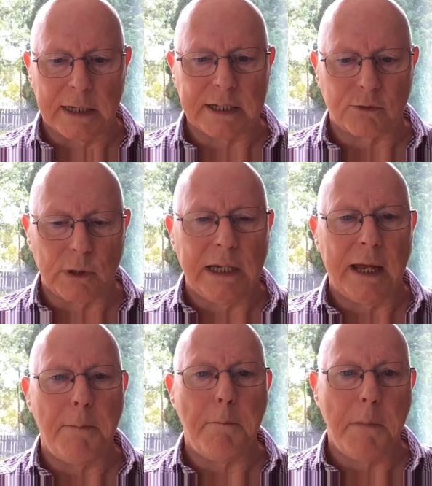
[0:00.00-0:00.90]
is really
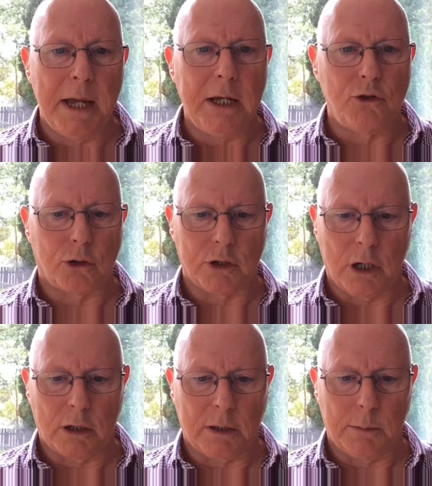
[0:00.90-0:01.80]
a major
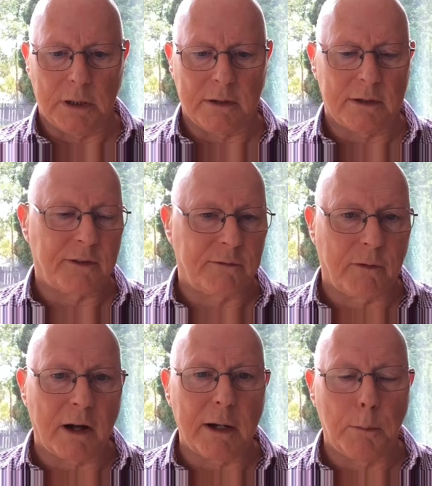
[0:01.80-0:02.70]
document, and it's
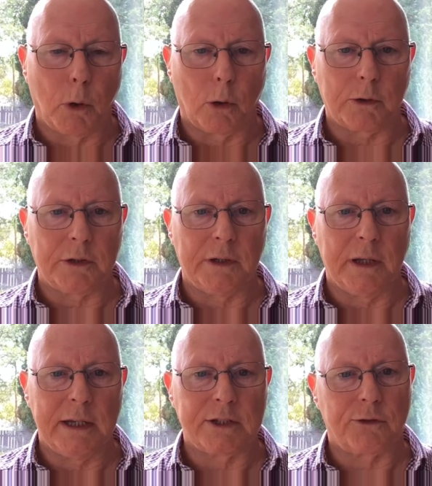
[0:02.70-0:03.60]
very important in
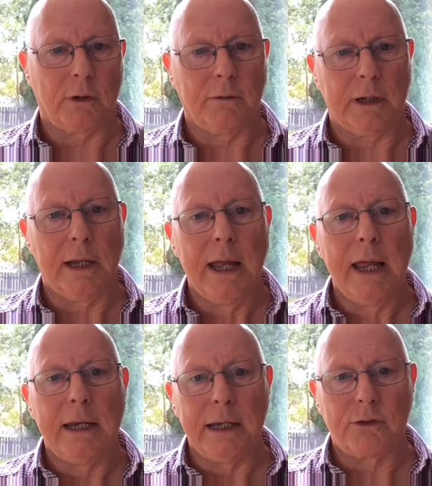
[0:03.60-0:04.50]
the history of the
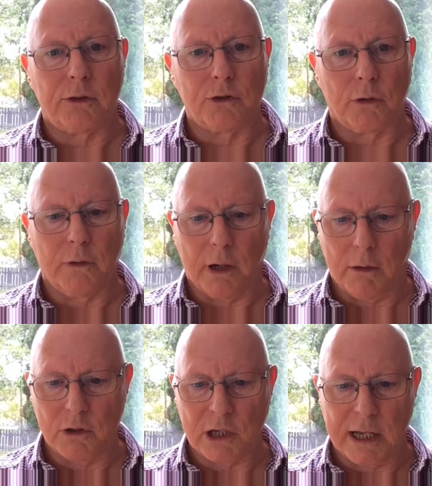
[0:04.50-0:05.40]
literature of the
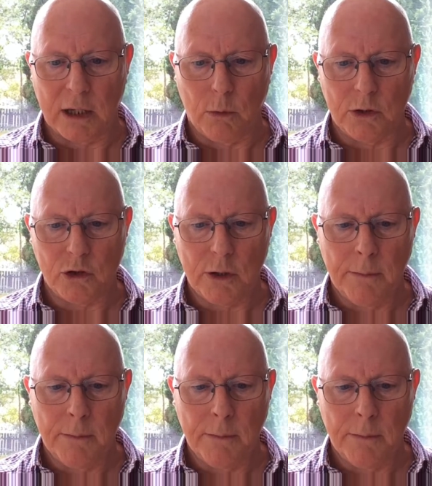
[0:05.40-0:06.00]
Irish language.